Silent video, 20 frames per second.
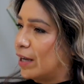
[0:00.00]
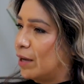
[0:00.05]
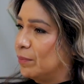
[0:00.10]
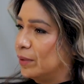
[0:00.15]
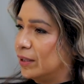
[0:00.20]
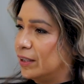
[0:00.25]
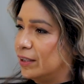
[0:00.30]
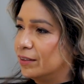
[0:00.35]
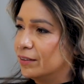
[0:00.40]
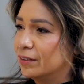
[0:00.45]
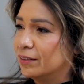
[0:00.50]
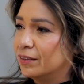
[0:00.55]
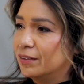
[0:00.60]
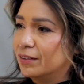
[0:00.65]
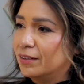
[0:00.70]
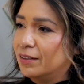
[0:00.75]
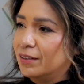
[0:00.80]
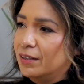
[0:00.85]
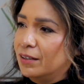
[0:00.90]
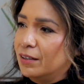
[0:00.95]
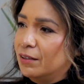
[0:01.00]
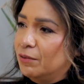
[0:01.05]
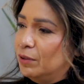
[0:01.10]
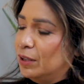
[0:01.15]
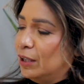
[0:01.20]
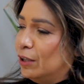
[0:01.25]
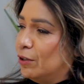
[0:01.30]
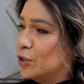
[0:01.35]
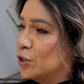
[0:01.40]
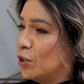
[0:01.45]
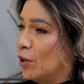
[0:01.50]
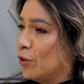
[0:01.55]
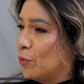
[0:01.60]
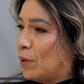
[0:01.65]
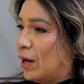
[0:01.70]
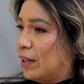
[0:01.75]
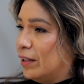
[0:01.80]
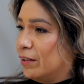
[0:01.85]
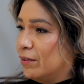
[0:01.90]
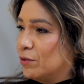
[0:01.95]
family, really close to all
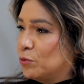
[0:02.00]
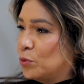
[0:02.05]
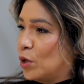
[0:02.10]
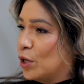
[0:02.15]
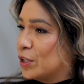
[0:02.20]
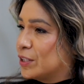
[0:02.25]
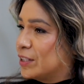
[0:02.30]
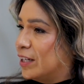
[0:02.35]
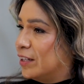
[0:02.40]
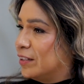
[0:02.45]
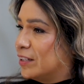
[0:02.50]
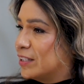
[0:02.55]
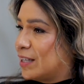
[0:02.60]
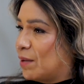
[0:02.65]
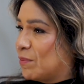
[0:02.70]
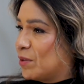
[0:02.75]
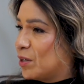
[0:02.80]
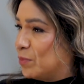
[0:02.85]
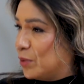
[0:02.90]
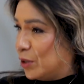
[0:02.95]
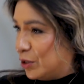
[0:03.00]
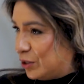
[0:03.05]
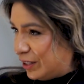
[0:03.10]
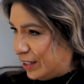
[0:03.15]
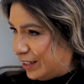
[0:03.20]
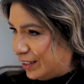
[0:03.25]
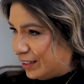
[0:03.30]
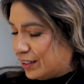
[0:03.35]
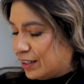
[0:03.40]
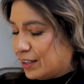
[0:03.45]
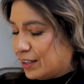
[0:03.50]
the relatives. We all stayed in the same community.